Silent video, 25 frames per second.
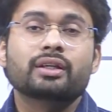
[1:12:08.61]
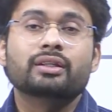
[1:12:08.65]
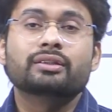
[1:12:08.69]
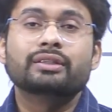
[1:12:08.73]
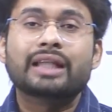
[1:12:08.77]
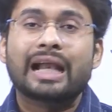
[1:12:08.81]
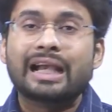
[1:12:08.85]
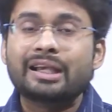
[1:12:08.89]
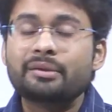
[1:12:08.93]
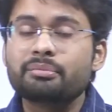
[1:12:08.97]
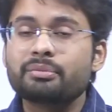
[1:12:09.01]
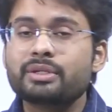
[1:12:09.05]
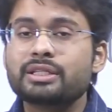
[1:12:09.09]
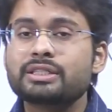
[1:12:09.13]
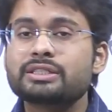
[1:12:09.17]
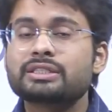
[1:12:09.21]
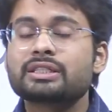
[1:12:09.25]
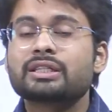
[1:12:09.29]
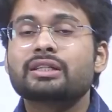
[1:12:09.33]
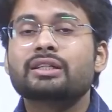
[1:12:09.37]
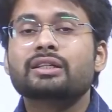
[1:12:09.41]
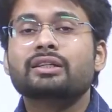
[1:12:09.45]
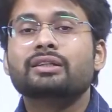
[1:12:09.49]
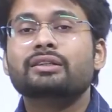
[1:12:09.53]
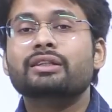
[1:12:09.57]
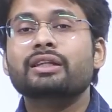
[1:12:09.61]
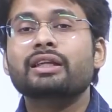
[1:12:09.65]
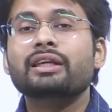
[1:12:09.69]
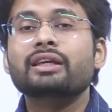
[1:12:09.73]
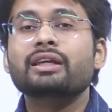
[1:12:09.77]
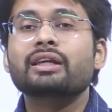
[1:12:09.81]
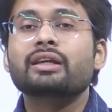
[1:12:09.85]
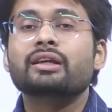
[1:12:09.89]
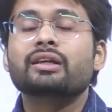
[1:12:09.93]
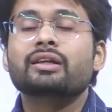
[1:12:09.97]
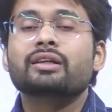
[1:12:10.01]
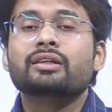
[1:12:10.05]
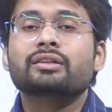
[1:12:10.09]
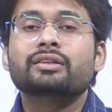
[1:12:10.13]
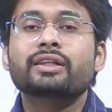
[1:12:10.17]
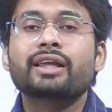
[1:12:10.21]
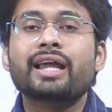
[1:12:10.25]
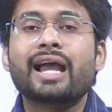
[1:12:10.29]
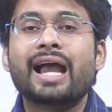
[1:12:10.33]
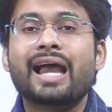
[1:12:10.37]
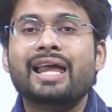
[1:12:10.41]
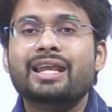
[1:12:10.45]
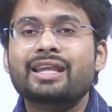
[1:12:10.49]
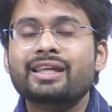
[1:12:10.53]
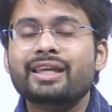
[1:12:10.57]
That means the
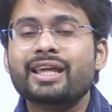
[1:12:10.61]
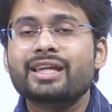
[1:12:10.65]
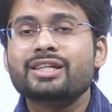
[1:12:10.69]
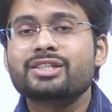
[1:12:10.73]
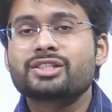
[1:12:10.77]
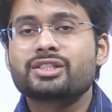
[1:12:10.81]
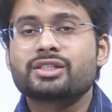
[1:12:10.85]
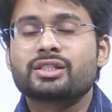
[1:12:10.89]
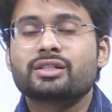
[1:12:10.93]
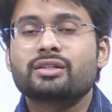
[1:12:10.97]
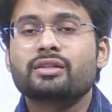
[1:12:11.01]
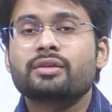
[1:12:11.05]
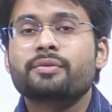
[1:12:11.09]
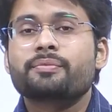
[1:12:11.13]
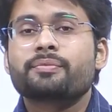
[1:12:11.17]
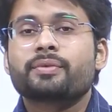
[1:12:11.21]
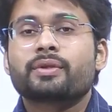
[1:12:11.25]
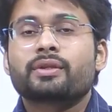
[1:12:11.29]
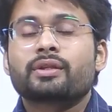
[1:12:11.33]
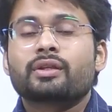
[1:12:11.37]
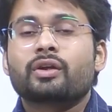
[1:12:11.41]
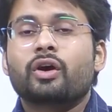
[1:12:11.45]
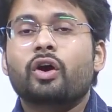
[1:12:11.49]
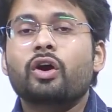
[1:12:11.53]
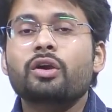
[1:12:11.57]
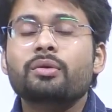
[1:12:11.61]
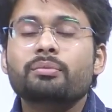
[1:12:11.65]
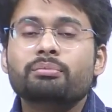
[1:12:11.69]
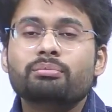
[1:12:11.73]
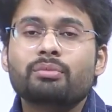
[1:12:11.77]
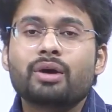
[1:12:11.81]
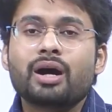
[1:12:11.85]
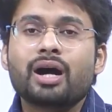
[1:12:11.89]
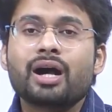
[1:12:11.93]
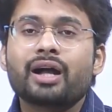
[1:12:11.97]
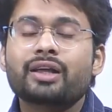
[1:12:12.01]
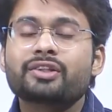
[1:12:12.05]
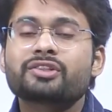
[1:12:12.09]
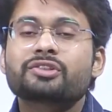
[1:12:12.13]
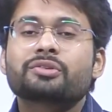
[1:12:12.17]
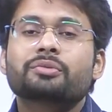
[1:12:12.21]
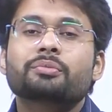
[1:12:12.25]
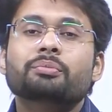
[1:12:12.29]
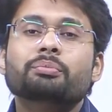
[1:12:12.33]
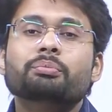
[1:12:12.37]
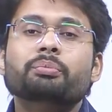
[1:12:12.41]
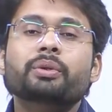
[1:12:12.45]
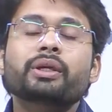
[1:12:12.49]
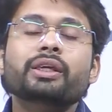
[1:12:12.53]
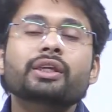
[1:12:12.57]
allegation on Marx
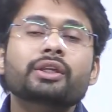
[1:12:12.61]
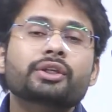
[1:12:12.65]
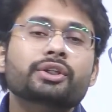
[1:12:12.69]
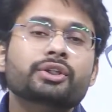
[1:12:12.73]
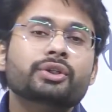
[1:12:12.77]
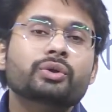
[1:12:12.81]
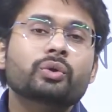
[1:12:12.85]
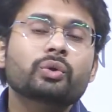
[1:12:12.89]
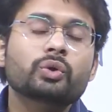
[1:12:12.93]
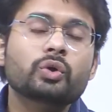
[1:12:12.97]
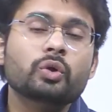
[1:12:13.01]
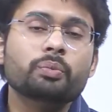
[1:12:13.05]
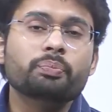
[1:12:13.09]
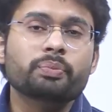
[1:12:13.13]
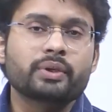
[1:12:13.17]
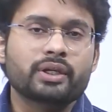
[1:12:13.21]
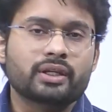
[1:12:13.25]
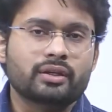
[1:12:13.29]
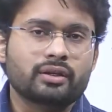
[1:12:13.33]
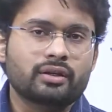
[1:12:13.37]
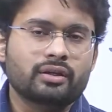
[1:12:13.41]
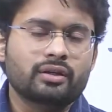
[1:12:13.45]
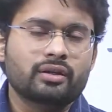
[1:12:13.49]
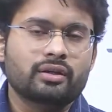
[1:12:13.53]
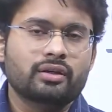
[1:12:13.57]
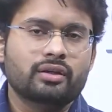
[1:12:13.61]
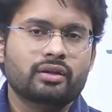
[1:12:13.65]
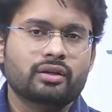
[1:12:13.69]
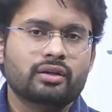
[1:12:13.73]
being utopian